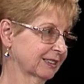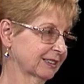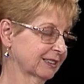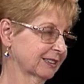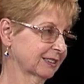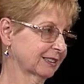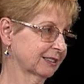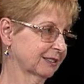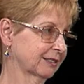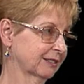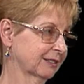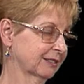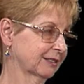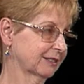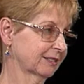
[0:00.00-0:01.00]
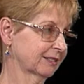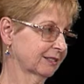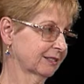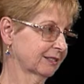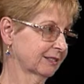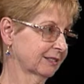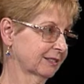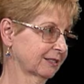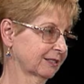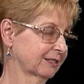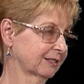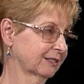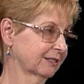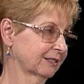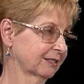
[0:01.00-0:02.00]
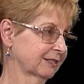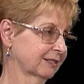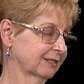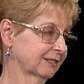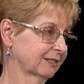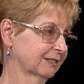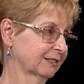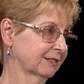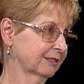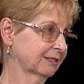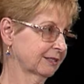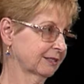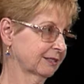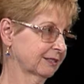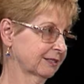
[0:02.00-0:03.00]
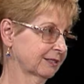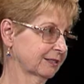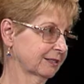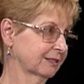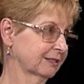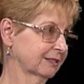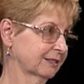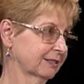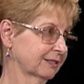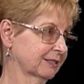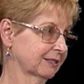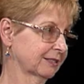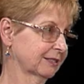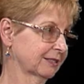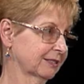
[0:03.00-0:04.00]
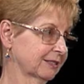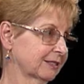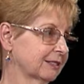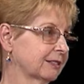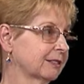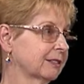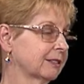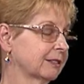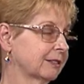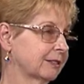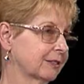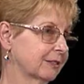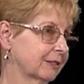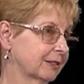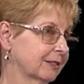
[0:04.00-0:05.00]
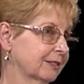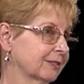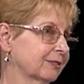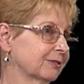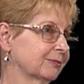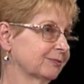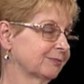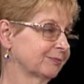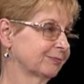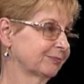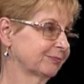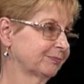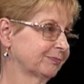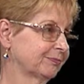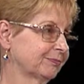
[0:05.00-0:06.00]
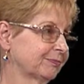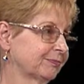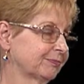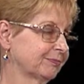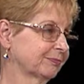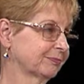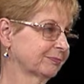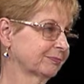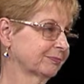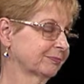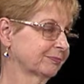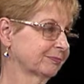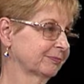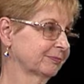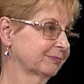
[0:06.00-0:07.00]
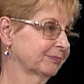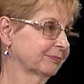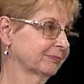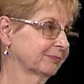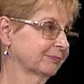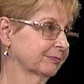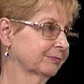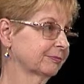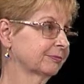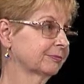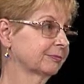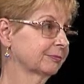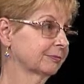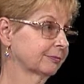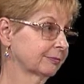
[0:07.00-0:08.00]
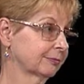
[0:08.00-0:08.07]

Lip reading: (not speaking)